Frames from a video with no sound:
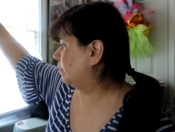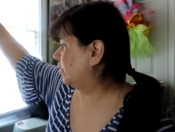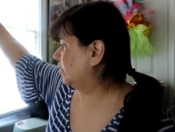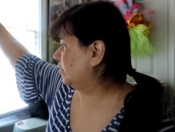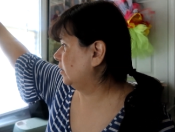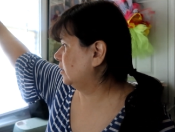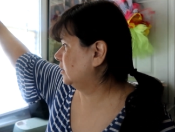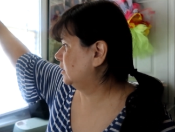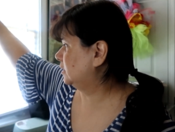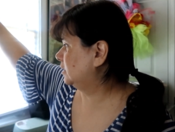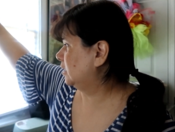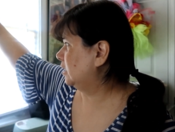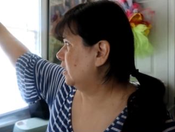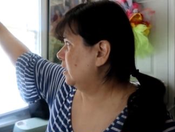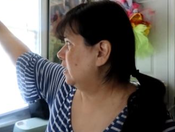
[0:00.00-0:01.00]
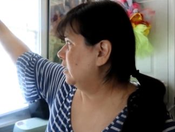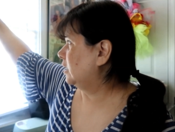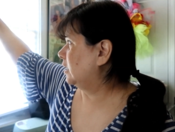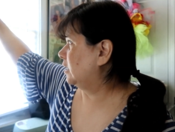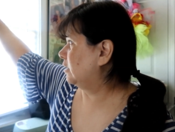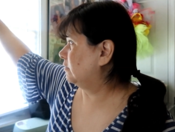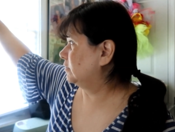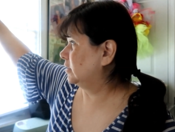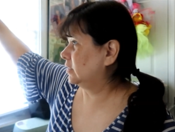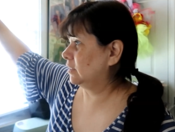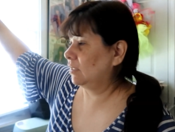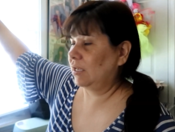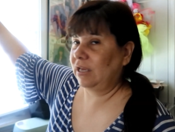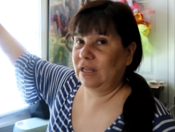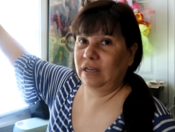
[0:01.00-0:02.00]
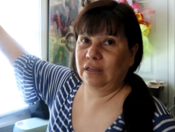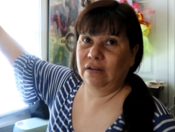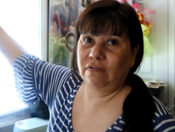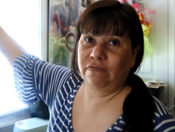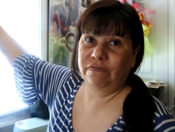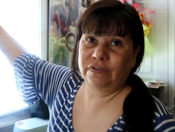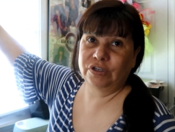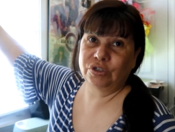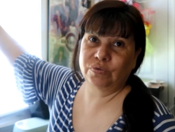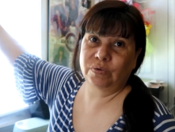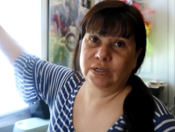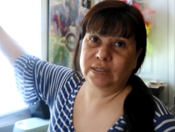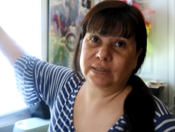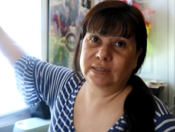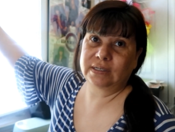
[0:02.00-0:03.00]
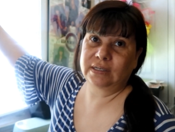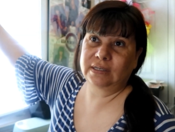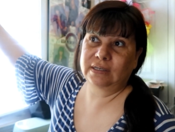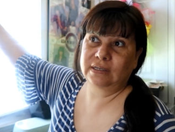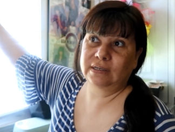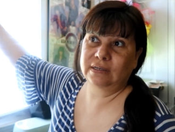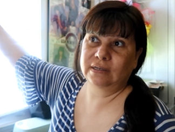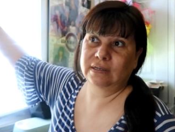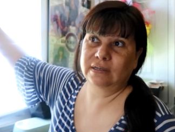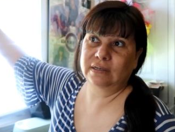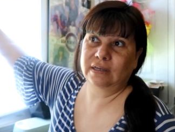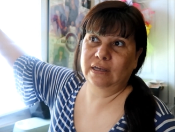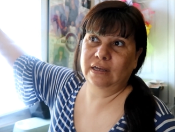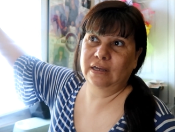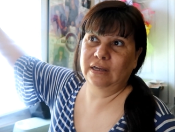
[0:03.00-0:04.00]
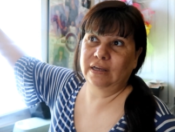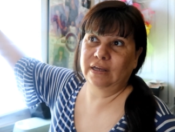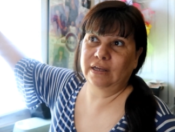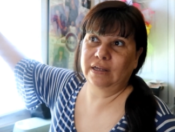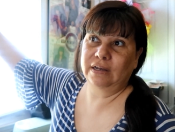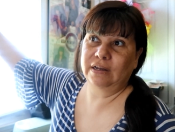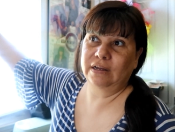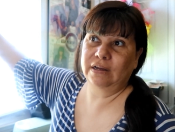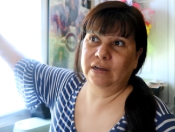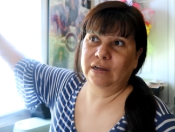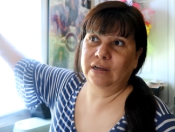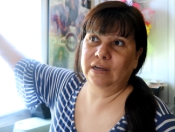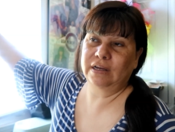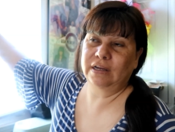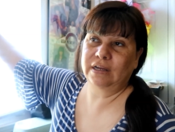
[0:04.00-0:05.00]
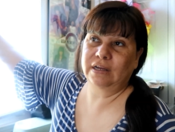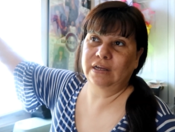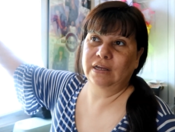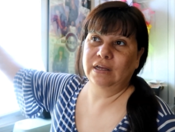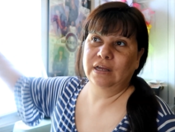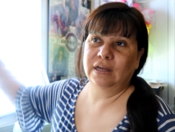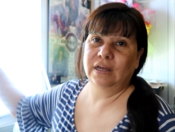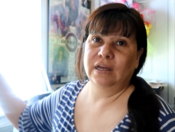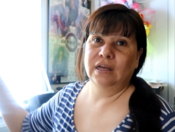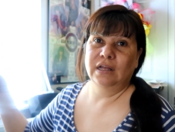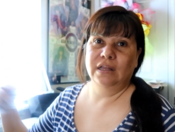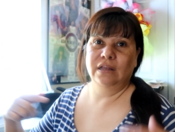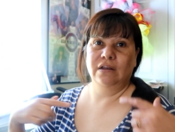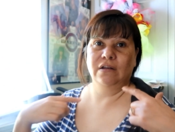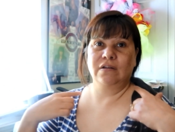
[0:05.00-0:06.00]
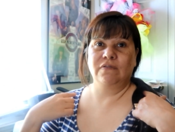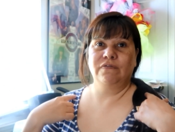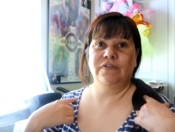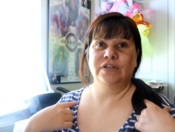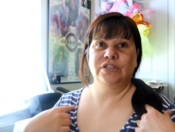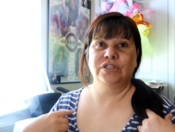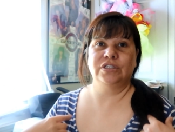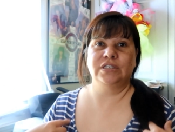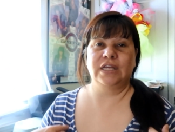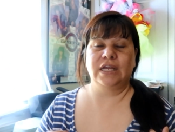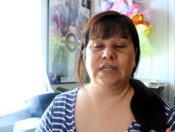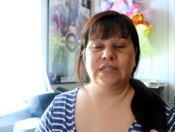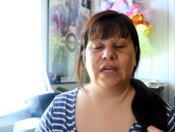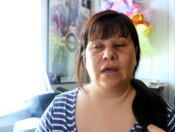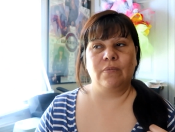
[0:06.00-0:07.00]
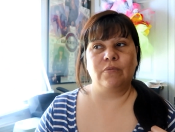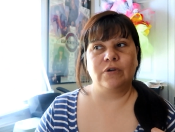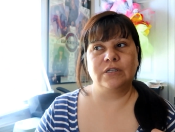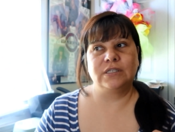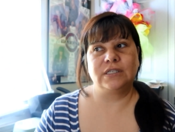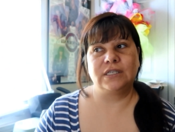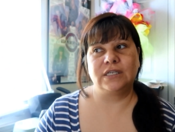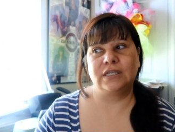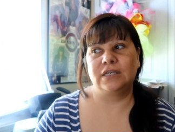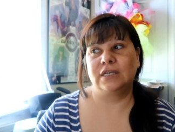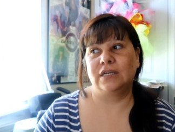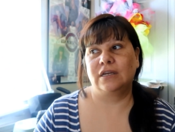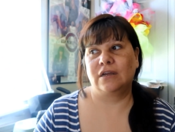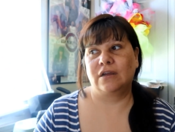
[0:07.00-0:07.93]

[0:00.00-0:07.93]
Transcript: Burke's, and it had a little fish onesie and a little fish tank top onesie,